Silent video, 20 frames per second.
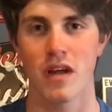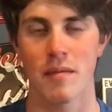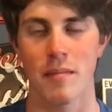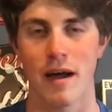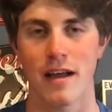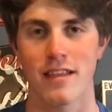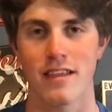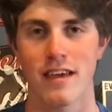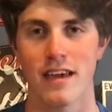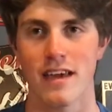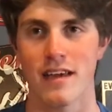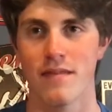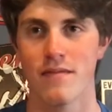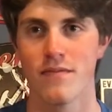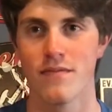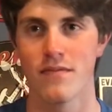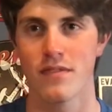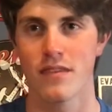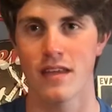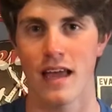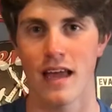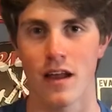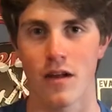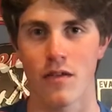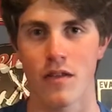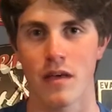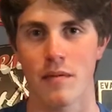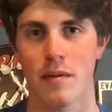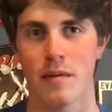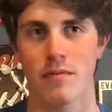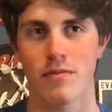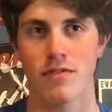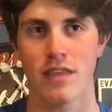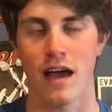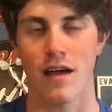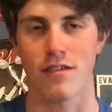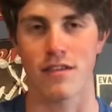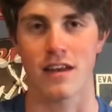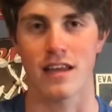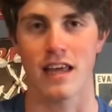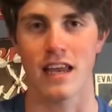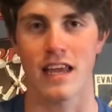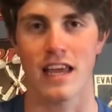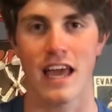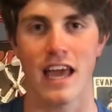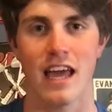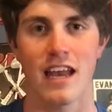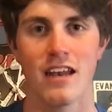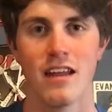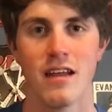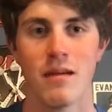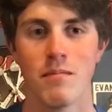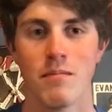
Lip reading: MIT, and only 1,000 getting in.